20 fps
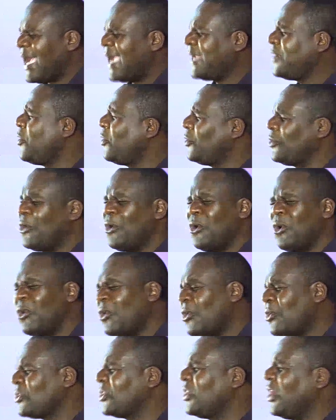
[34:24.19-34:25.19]
I don't know,
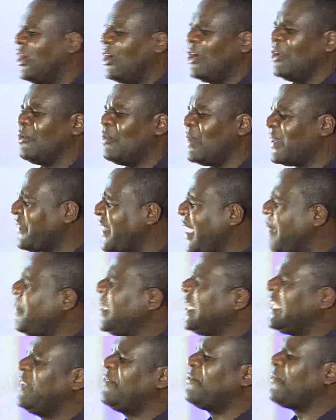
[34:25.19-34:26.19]
oh God, what they have
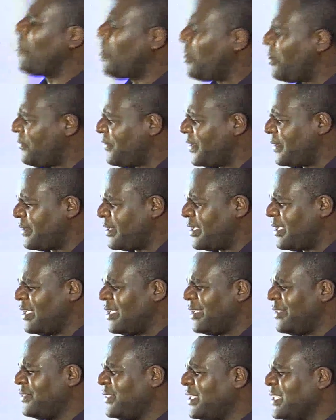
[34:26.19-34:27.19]
been involved in.
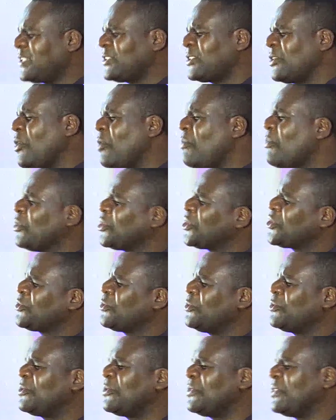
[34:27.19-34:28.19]
These almost
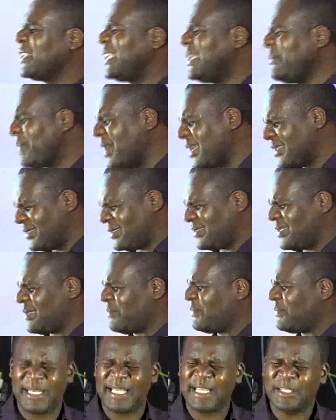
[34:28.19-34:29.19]
2 to 3 months
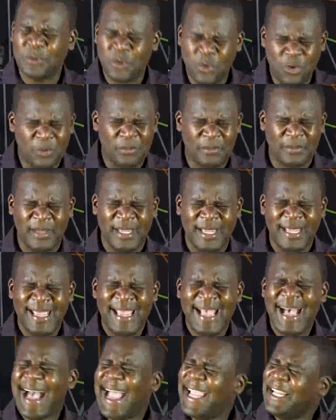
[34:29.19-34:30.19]
been at home.
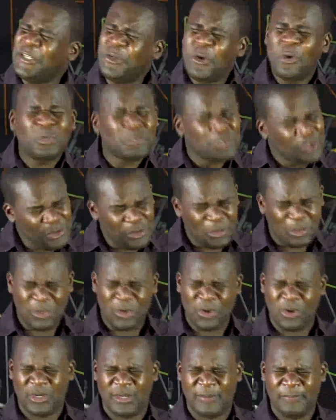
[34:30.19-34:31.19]
I don't know,
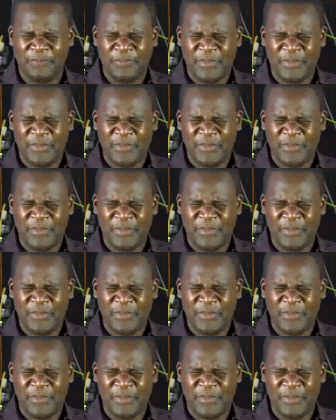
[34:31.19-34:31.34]
Lord.